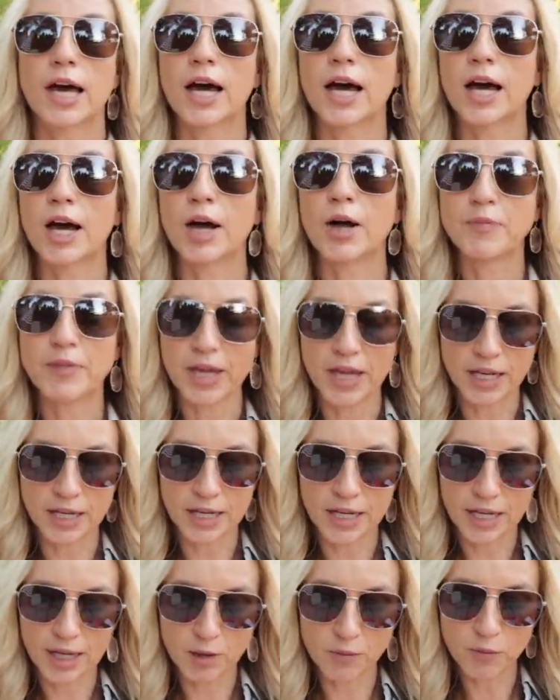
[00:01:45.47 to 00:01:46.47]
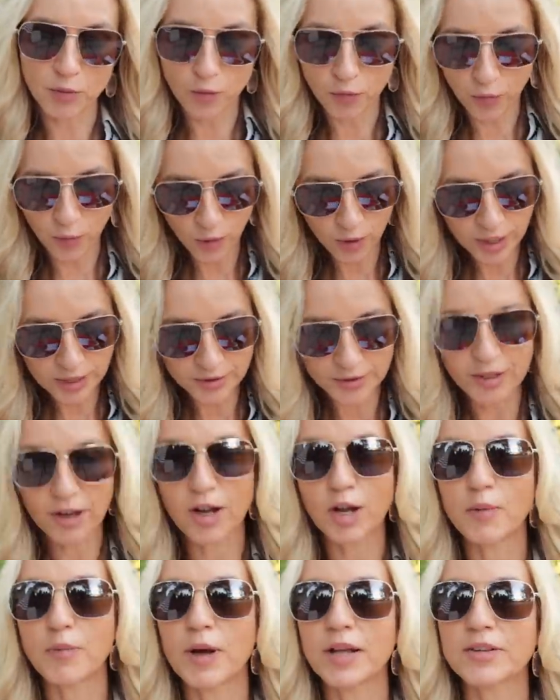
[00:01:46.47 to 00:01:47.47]
And before I
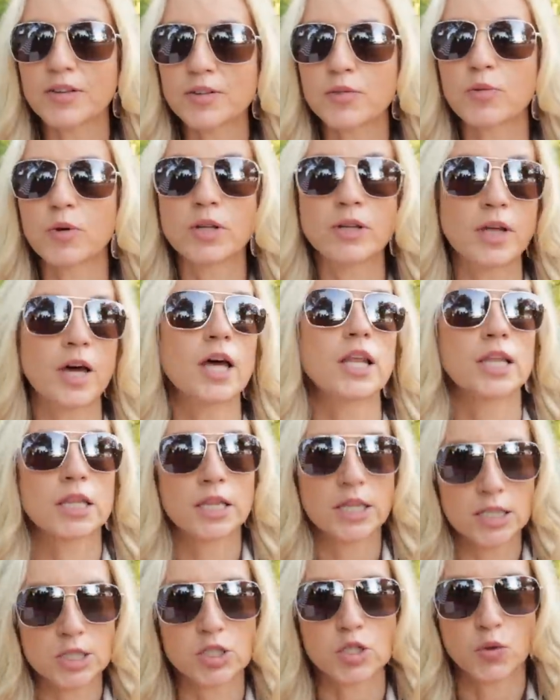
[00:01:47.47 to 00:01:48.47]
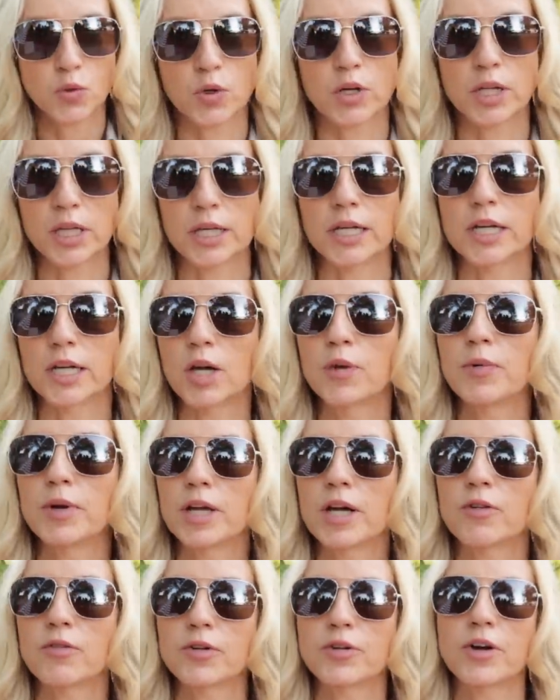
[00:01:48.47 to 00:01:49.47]
talk about this one that literally
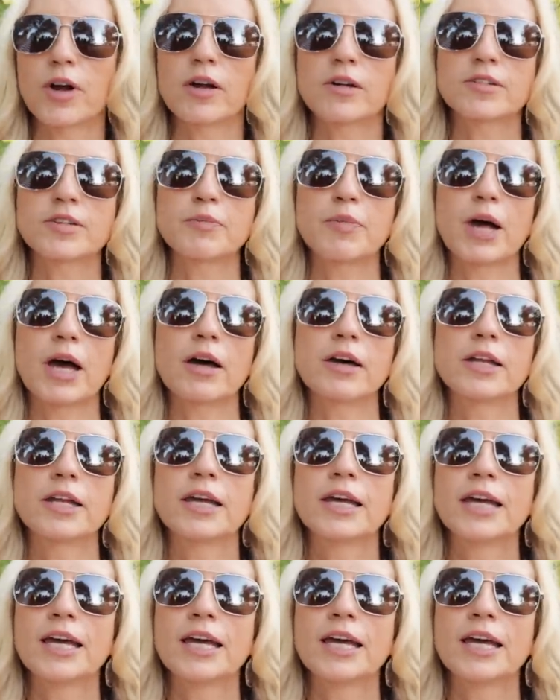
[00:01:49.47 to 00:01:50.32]
nobody ever talks about,